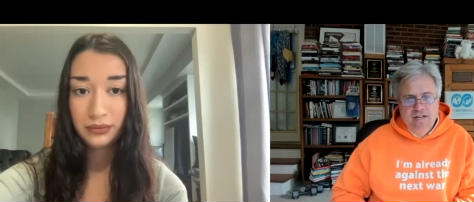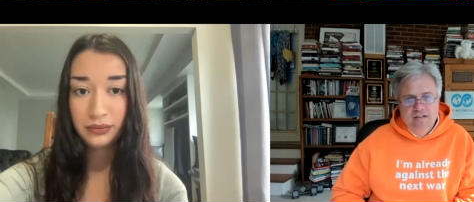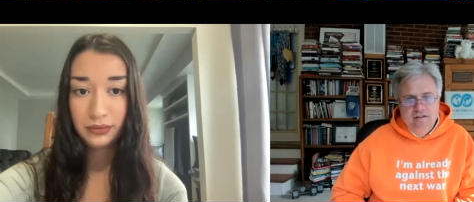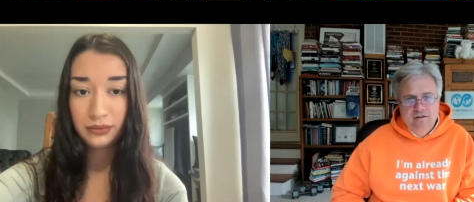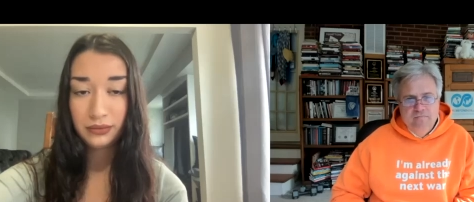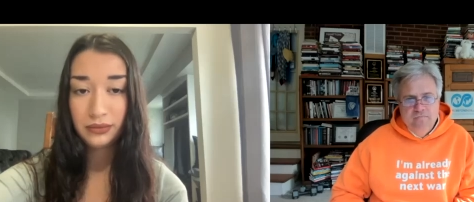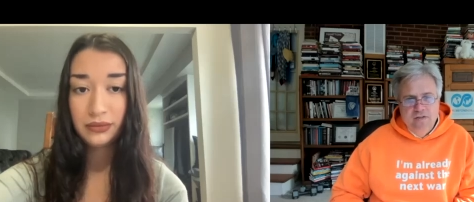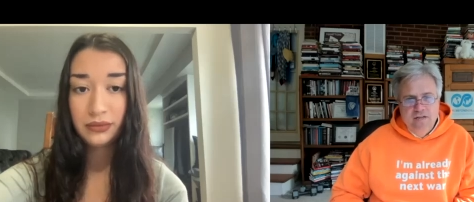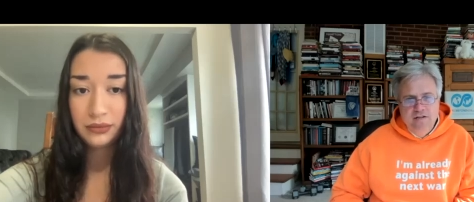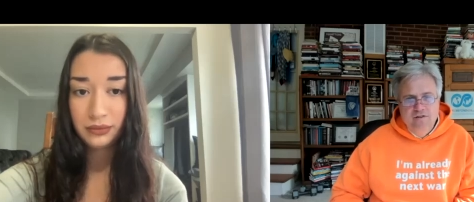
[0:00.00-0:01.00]
Speaker 1: Um,
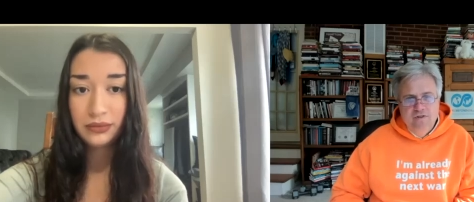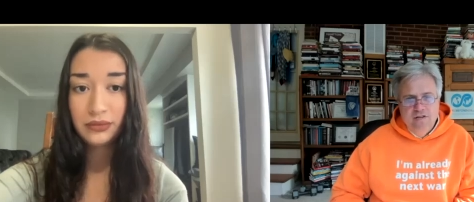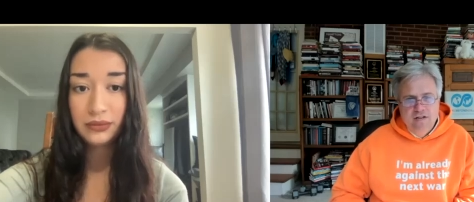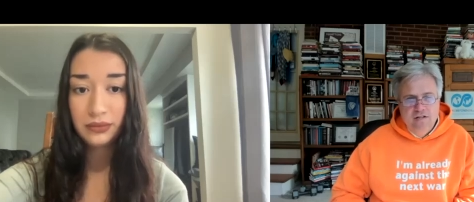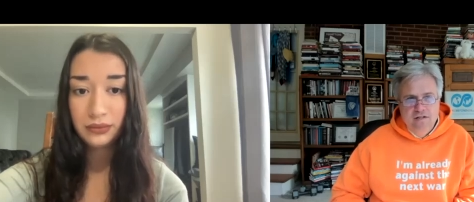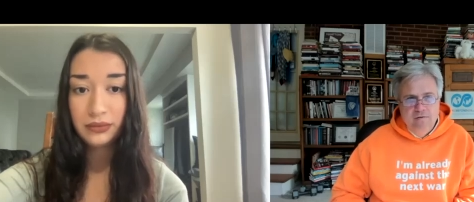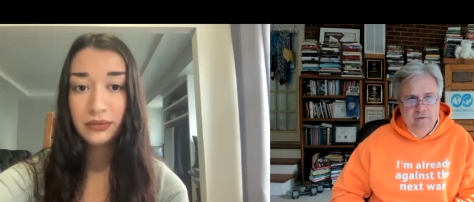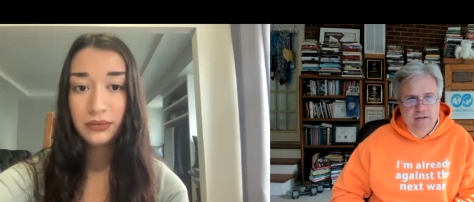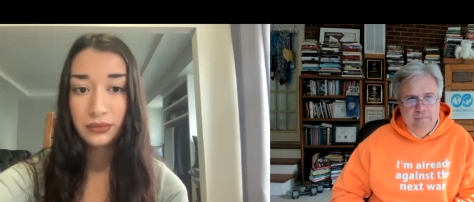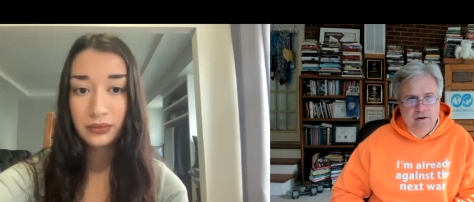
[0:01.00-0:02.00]
can you tell a little
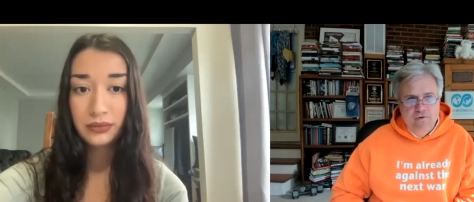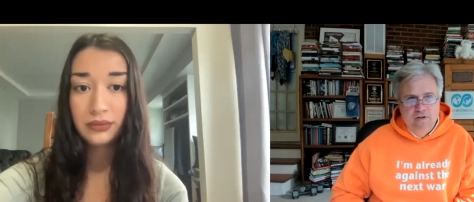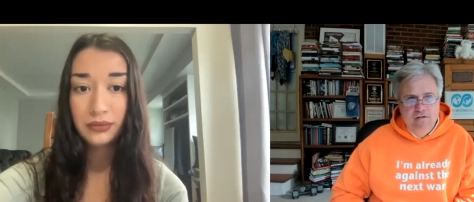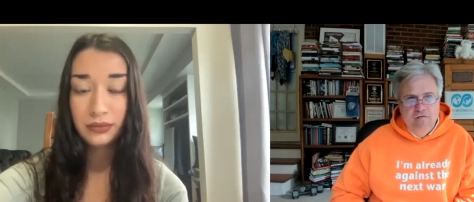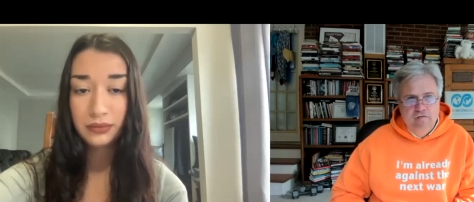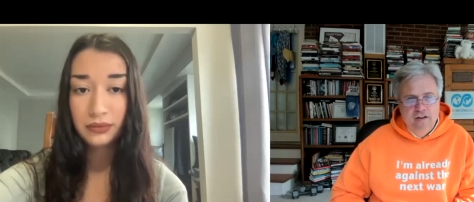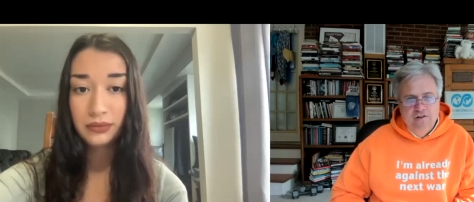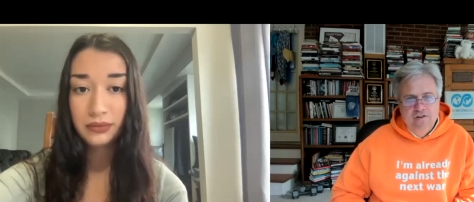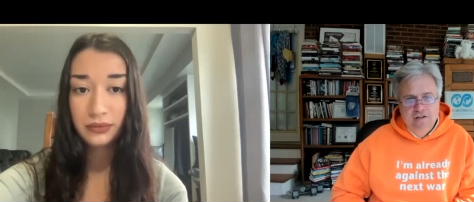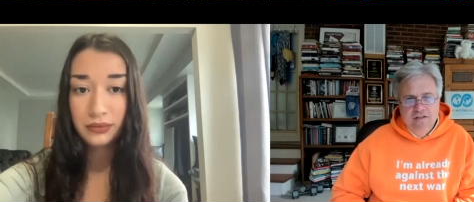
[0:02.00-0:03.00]
bit about what you
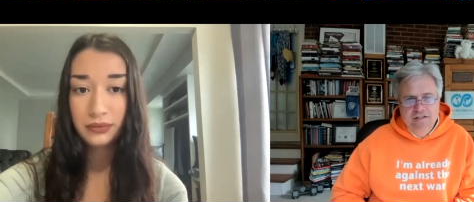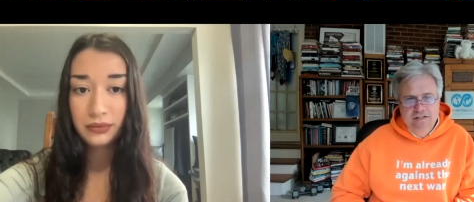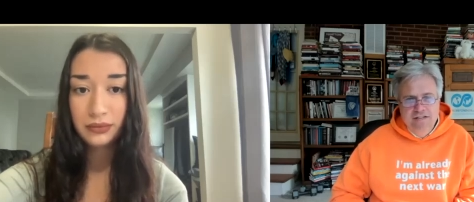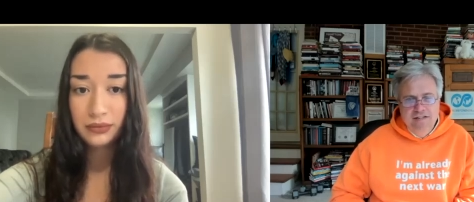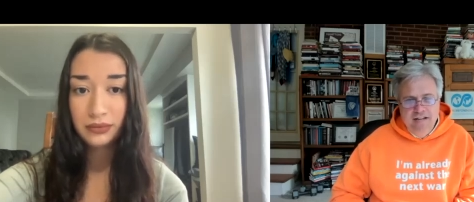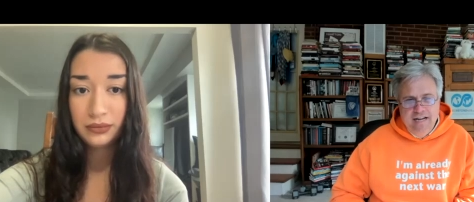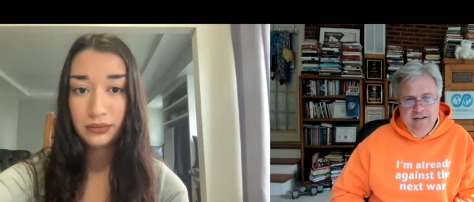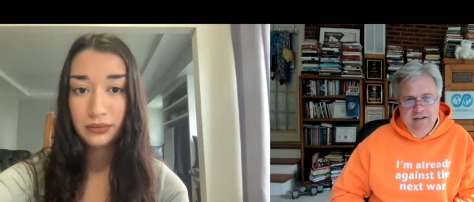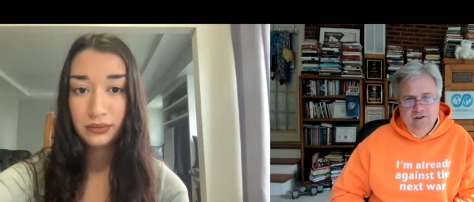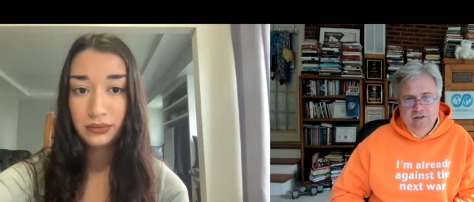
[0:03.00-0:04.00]
found in that
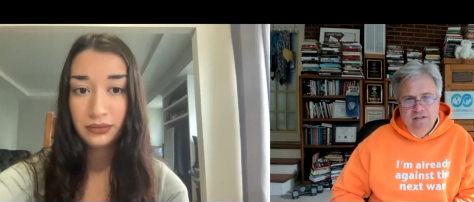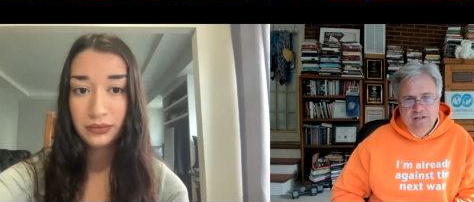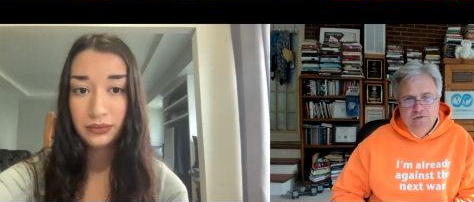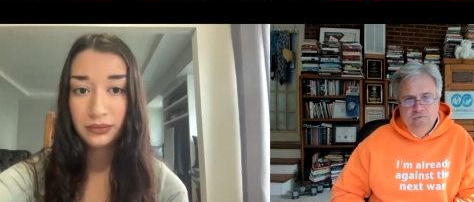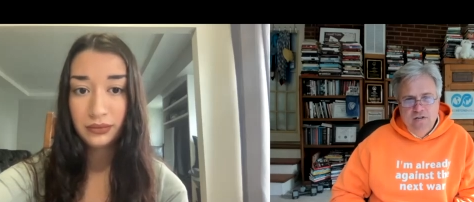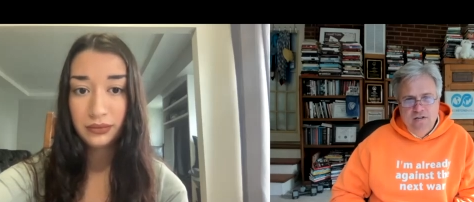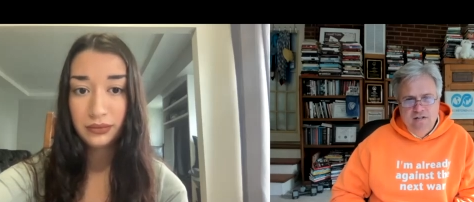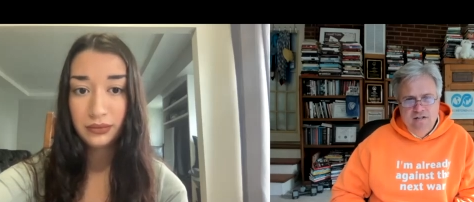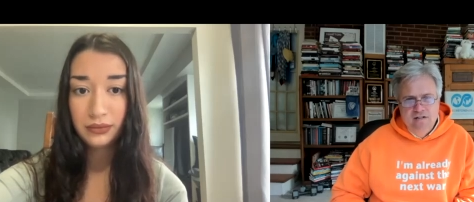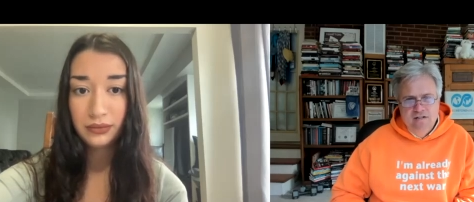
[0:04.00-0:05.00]
area as
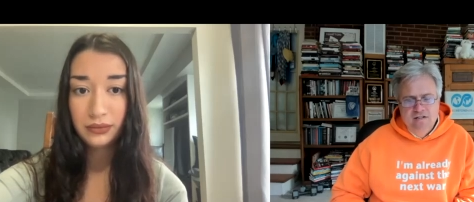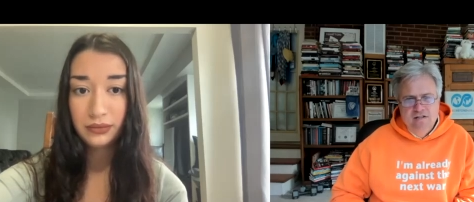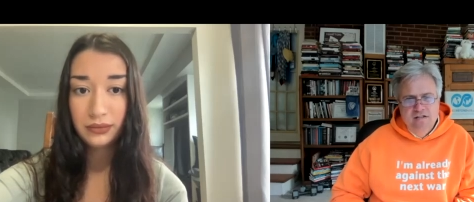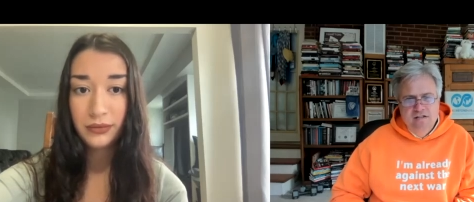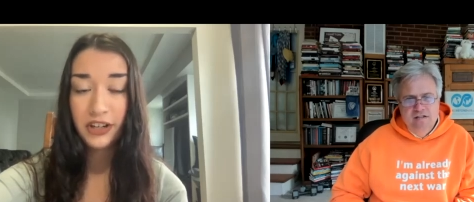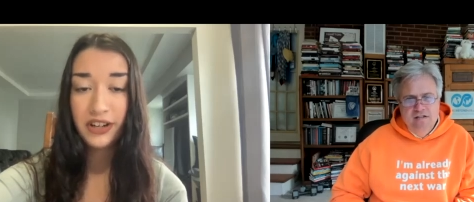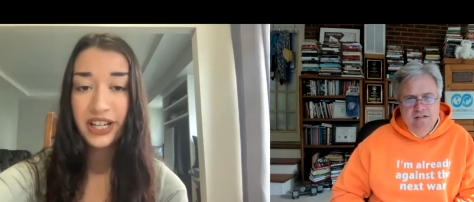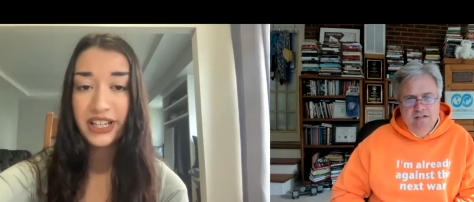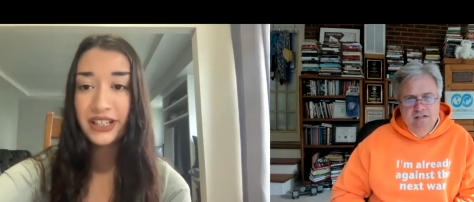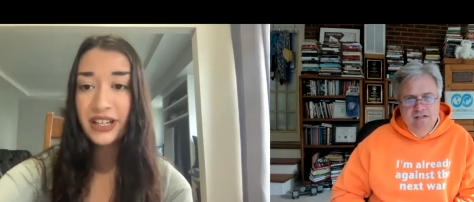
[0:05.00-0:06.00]
well?
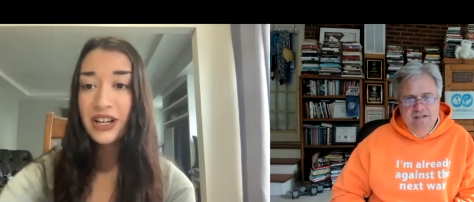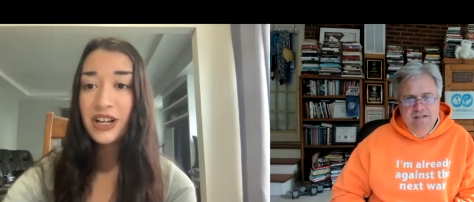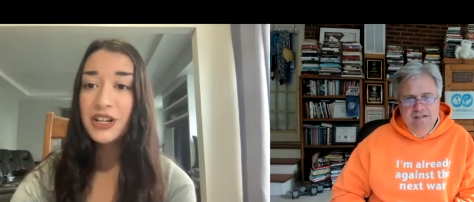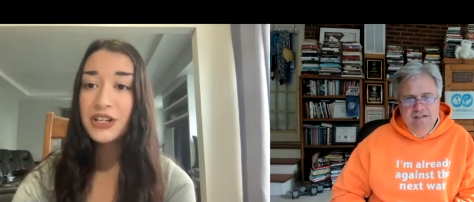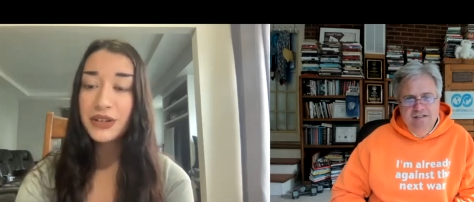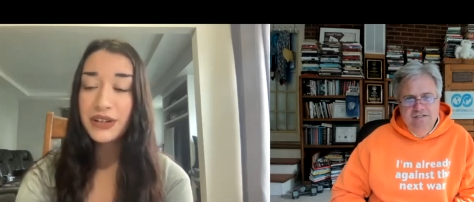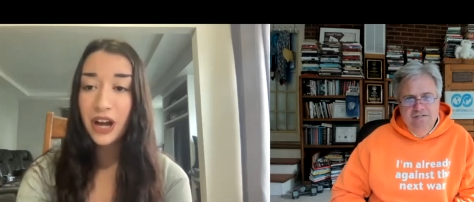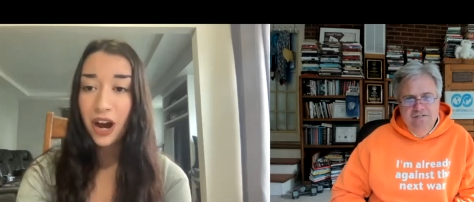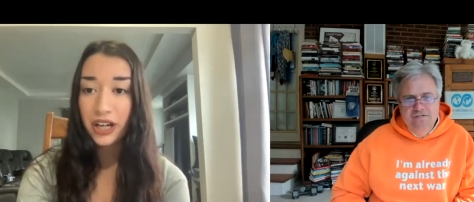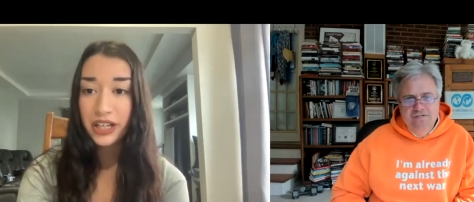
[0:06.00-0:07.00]
Speaker 2: Right. So in
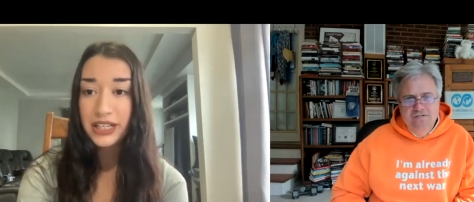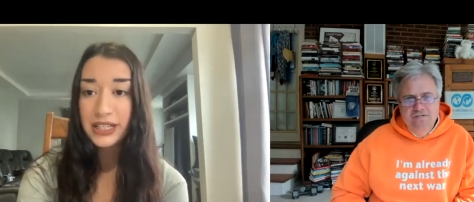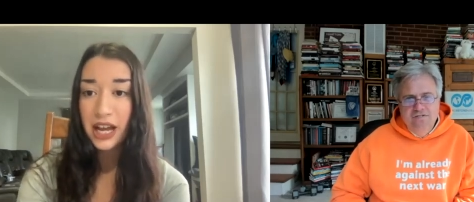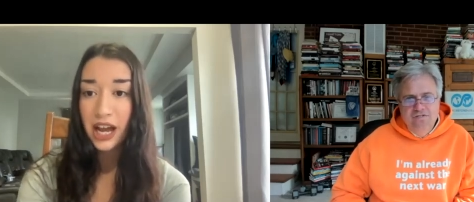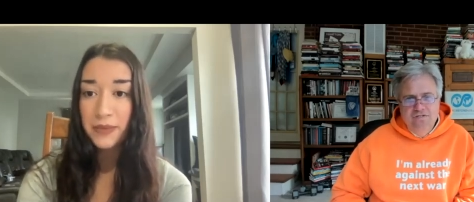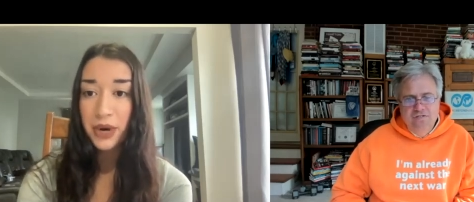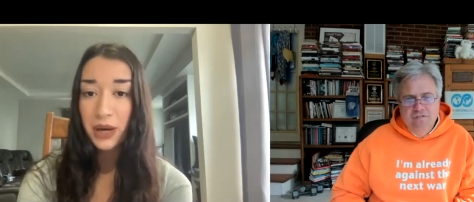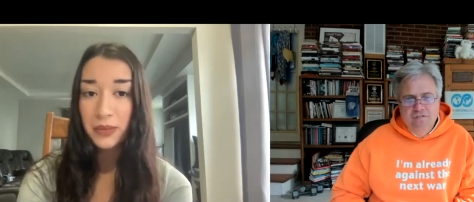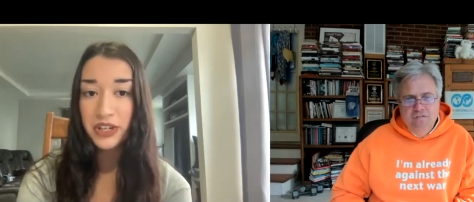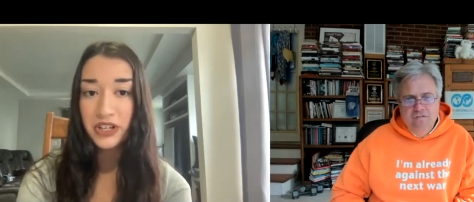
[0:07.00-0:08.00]
August, I
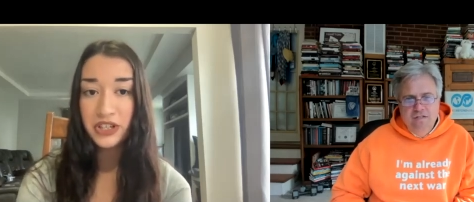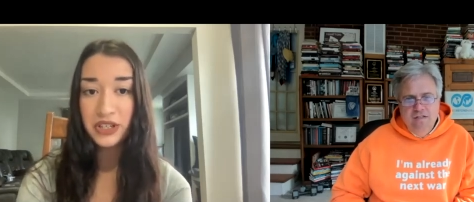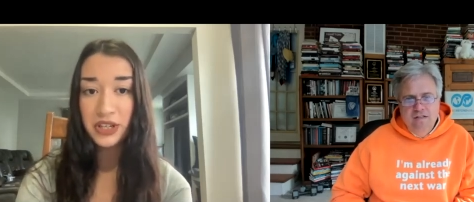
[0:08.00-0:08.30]
published a